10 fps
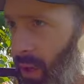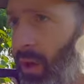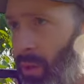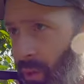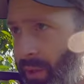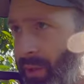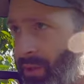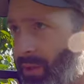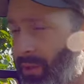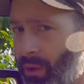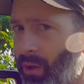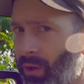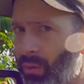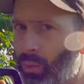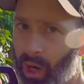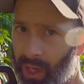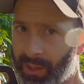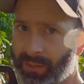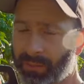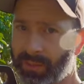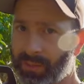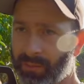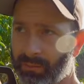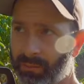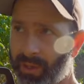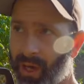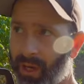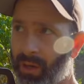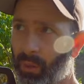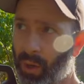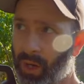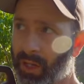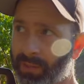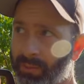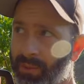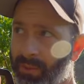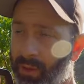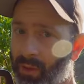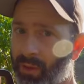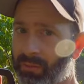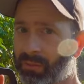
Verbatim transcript: all hornets are wasps, but not all wasps are